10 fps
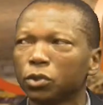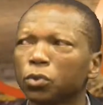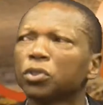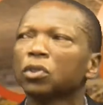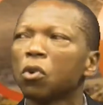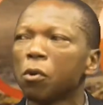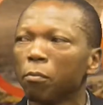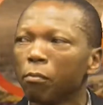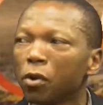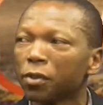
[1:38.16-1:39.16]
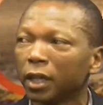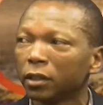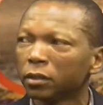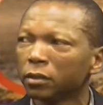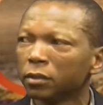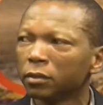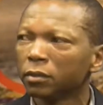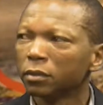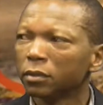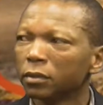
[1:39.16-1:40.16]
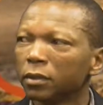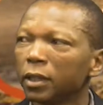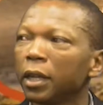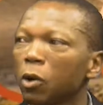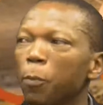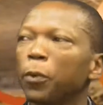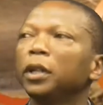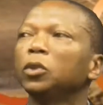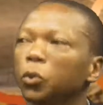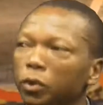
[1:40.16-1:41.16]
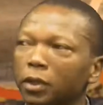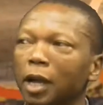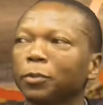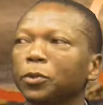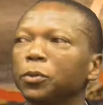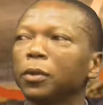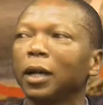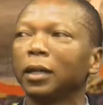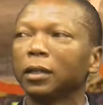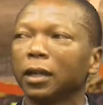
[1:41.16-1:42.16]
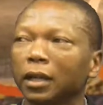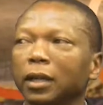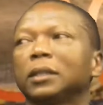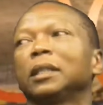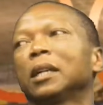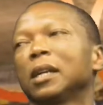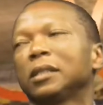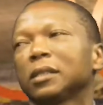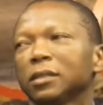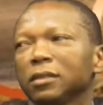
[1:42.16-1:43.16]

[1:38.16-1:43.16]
to score more than the opponent would come to attack us.